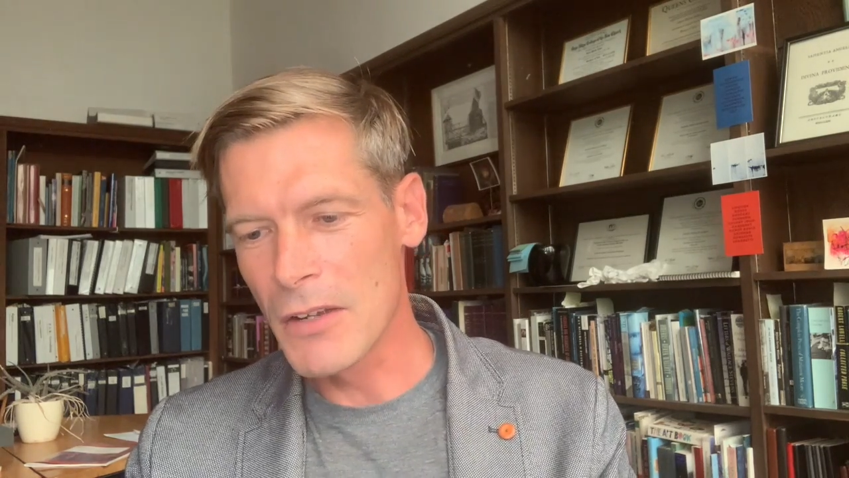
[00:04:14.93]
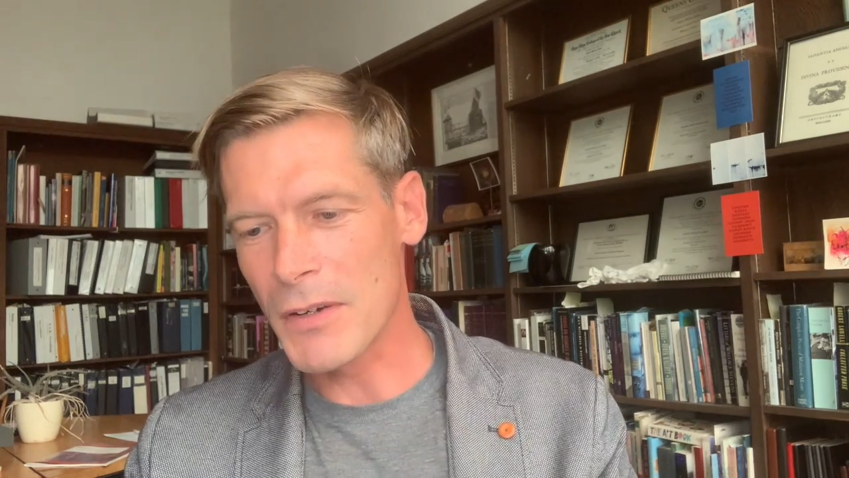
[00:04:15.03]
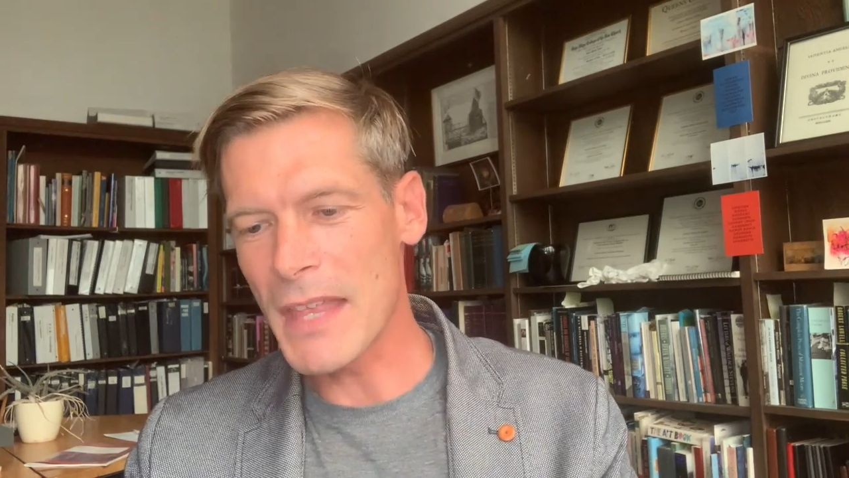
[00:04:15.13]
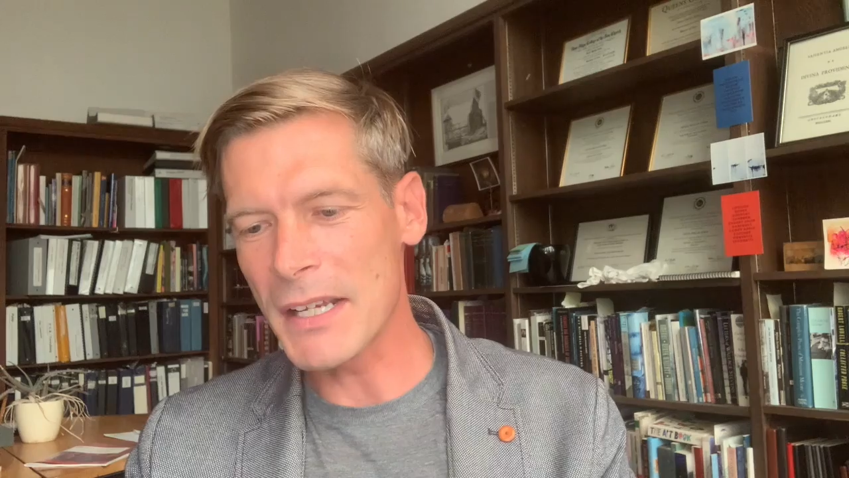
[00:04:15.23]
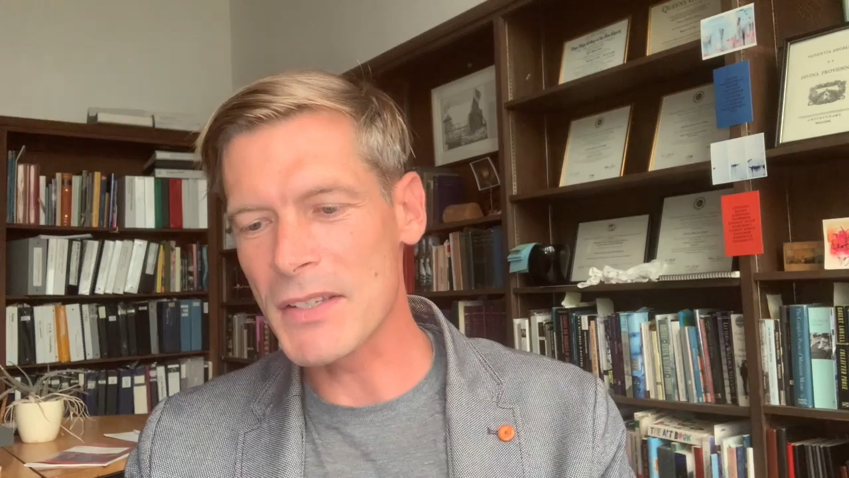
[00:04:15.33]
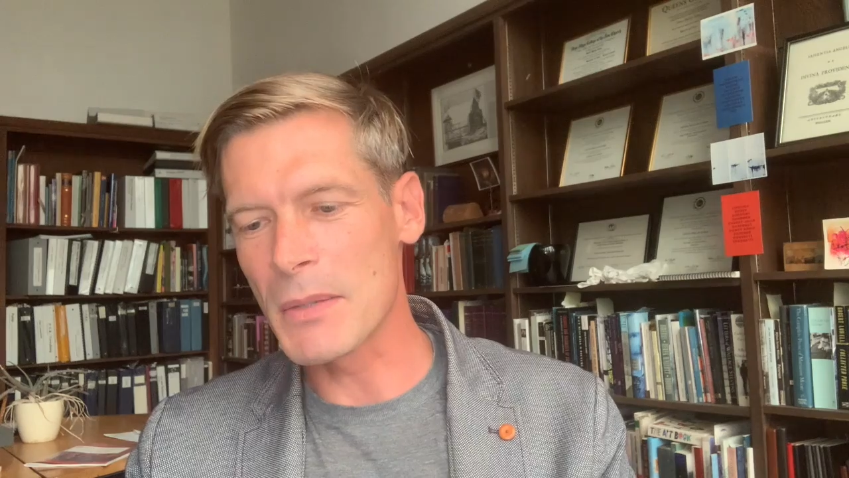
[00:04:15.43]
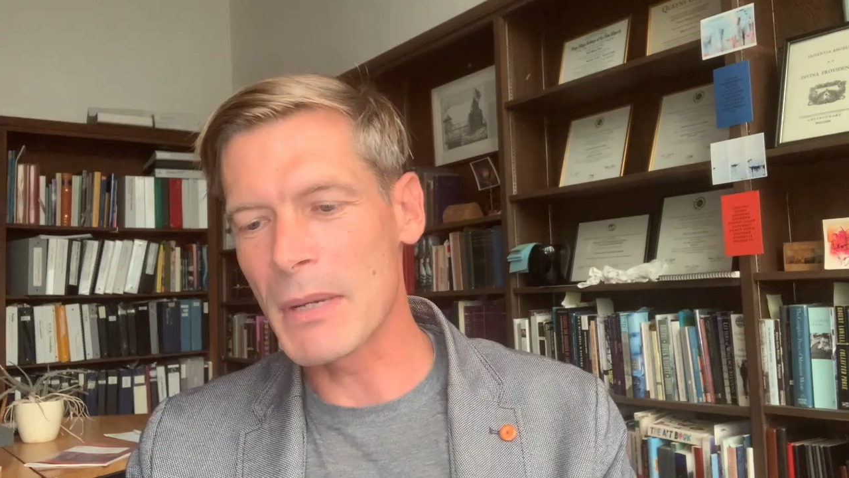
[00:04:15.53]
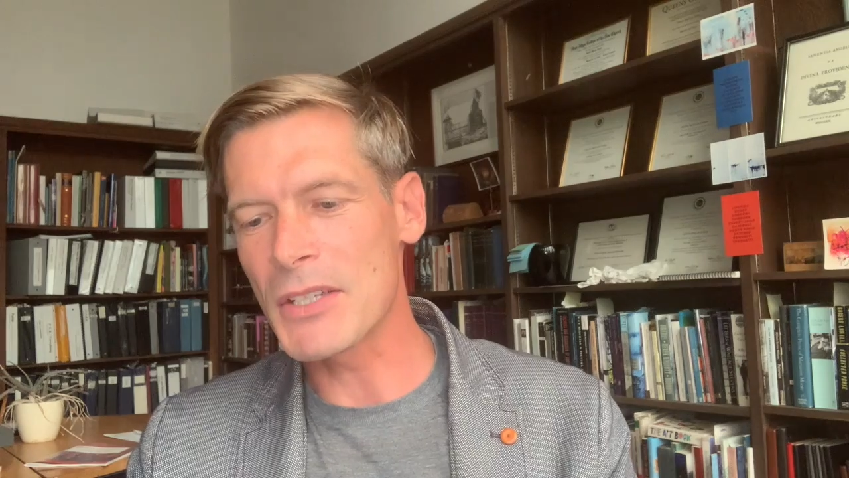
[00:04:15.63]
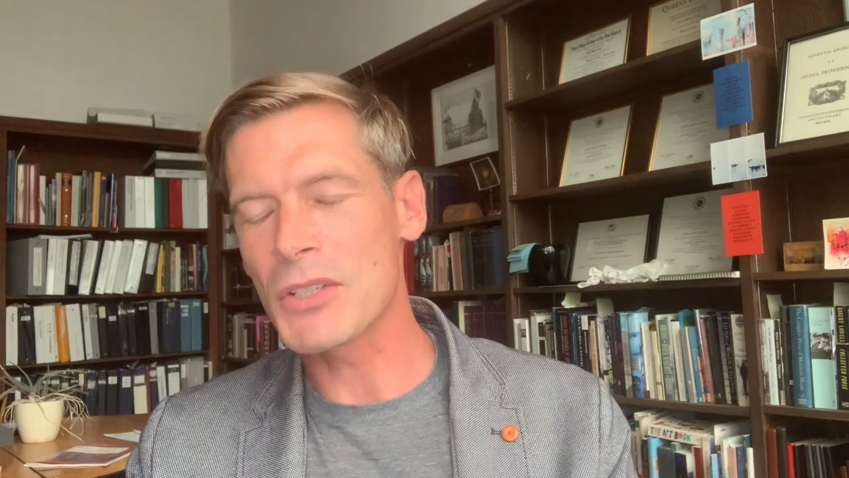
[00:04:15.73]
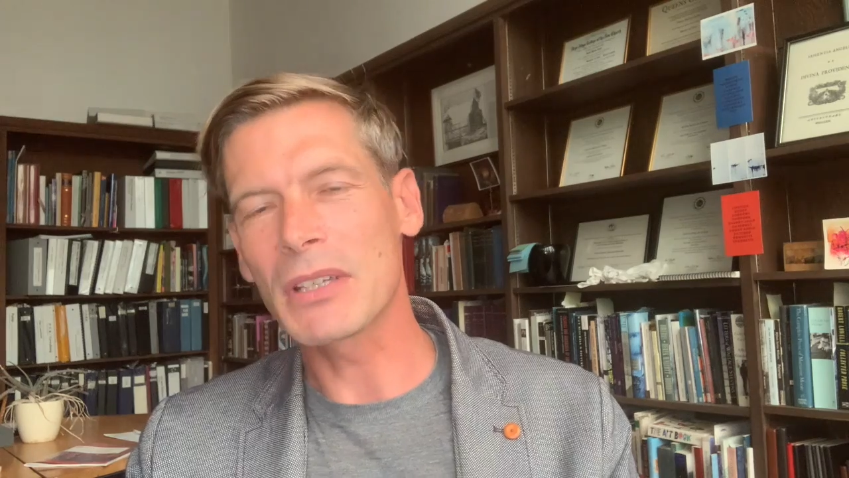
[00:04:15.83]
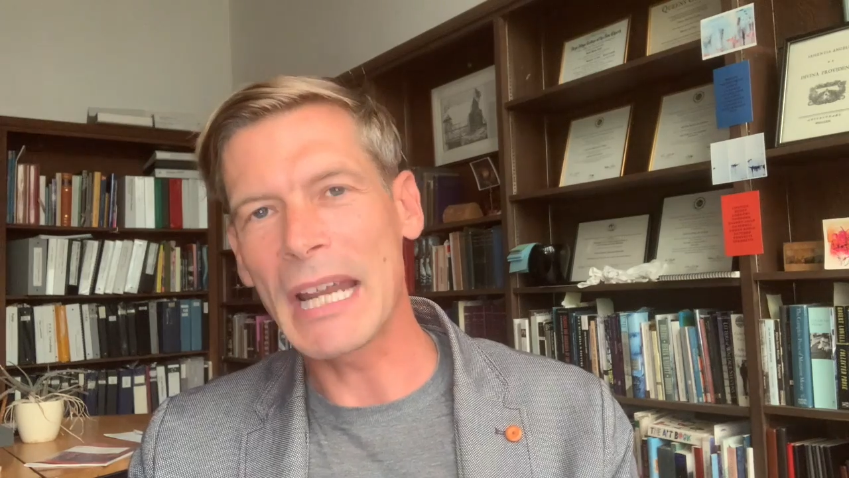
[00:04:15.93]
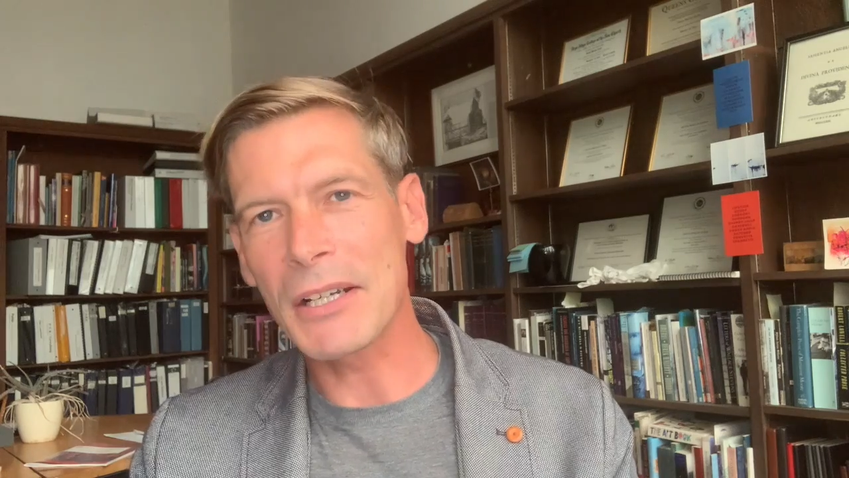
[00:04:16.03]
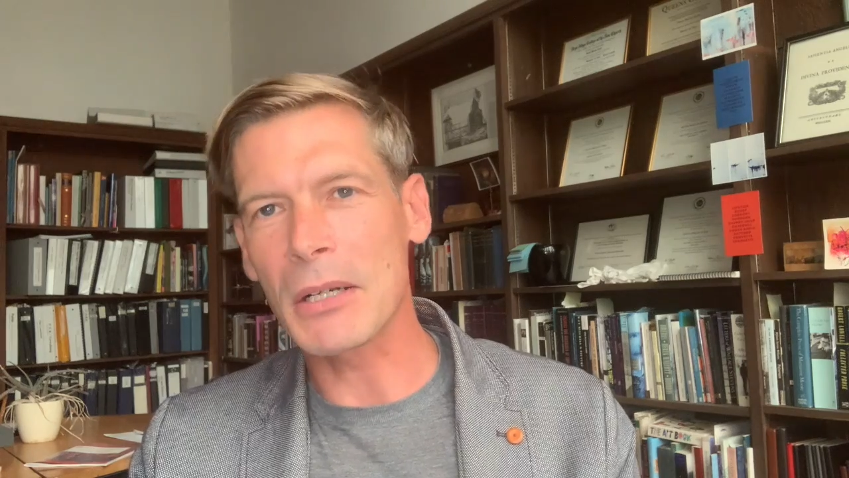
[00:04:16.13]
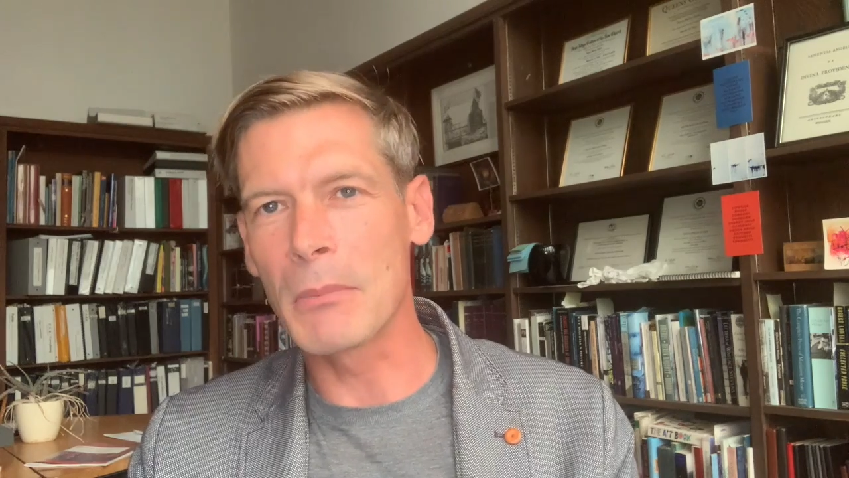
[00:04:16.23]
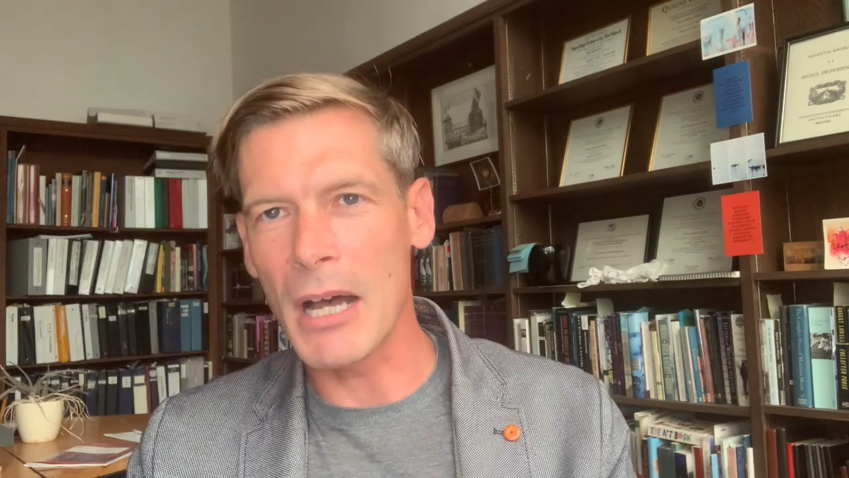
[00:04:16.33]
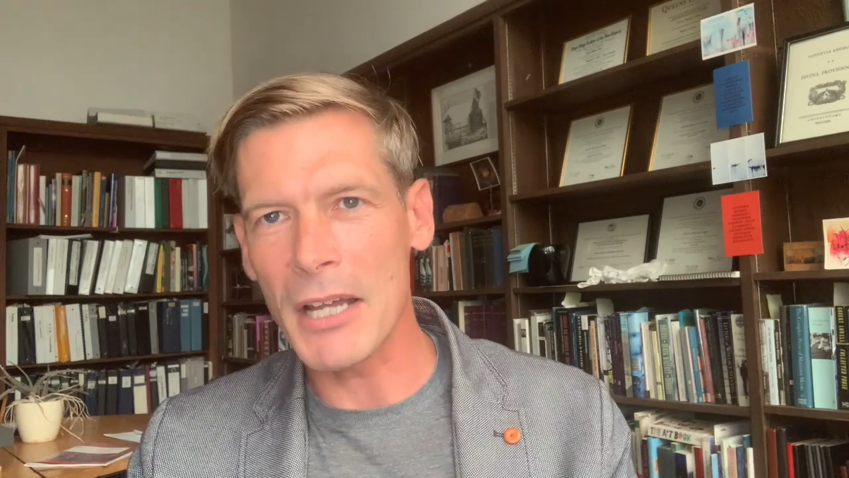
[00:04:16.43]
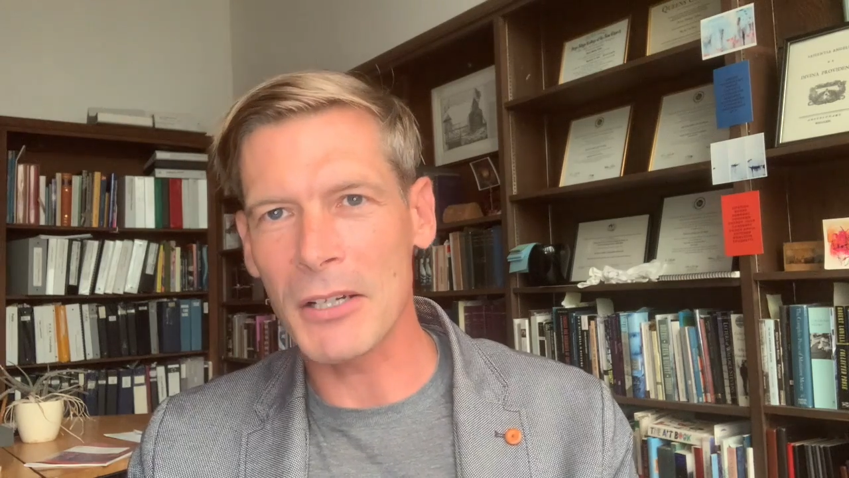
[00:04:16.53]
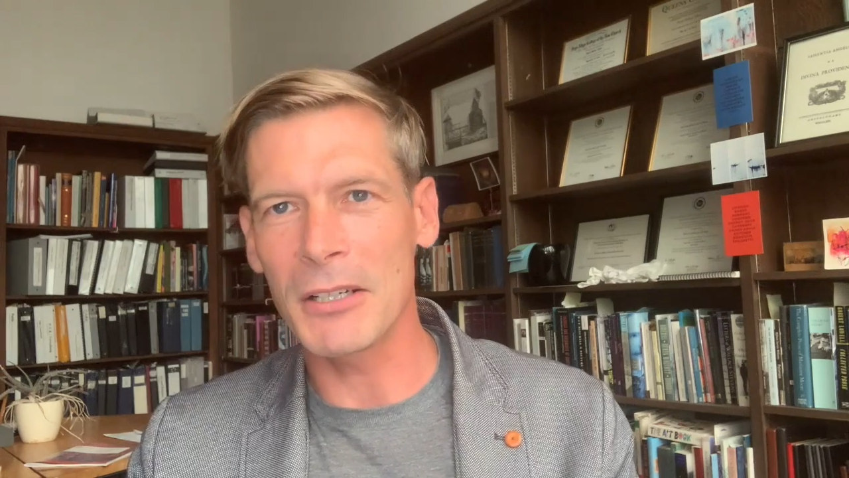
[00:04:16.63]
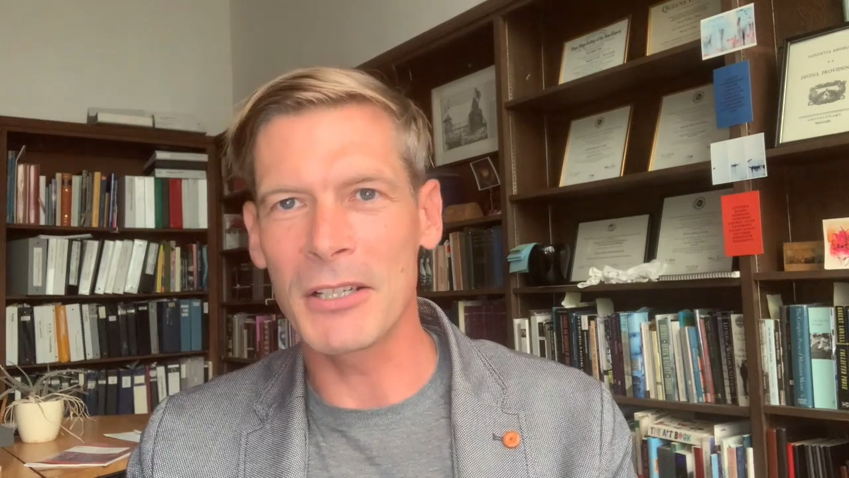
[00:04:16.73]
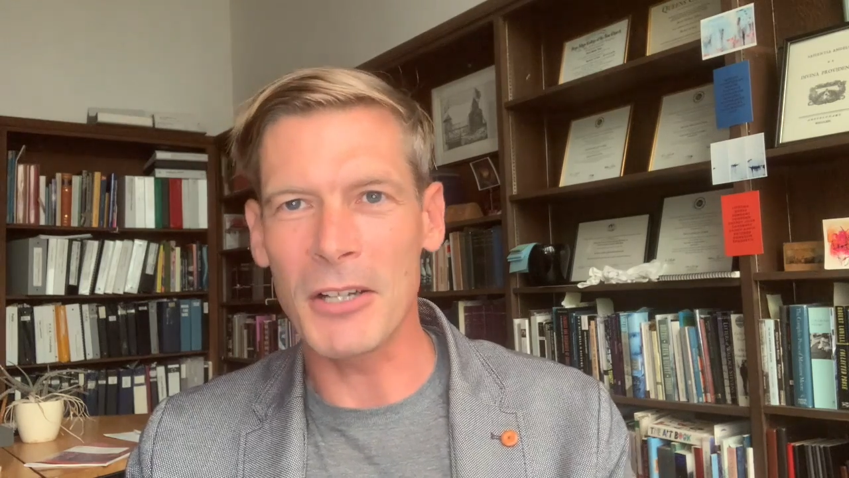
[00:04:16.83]
for that is a much later
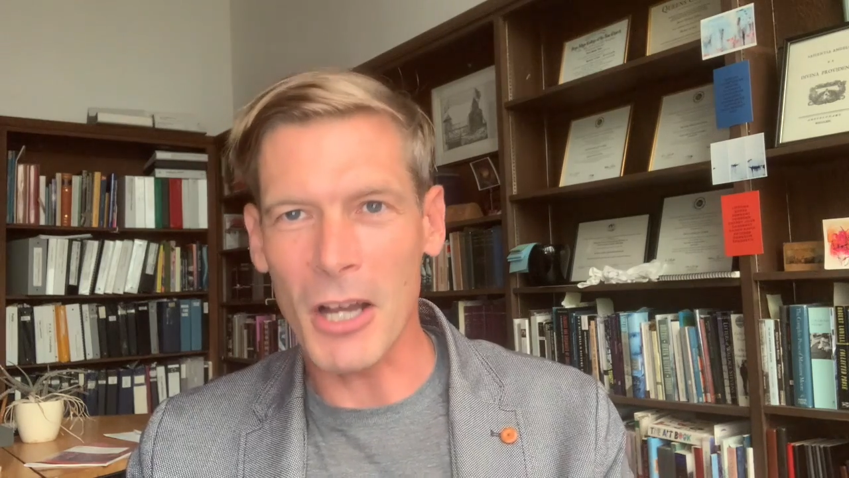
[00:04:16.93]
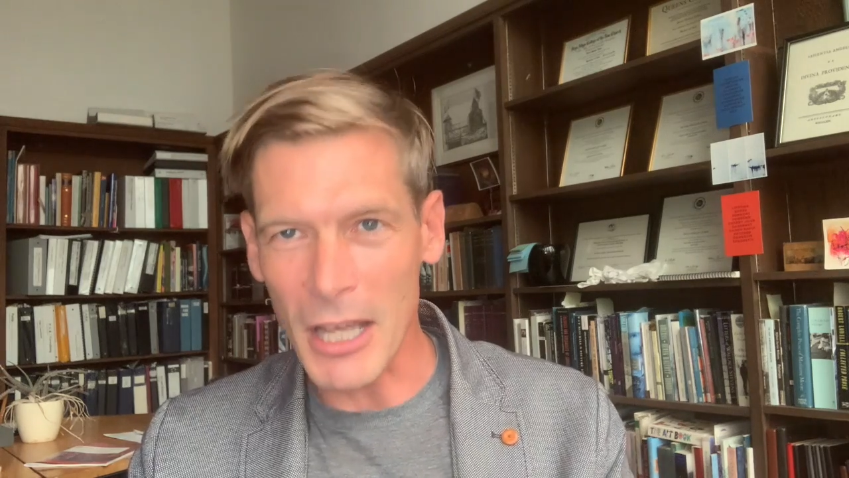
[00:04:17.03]
modern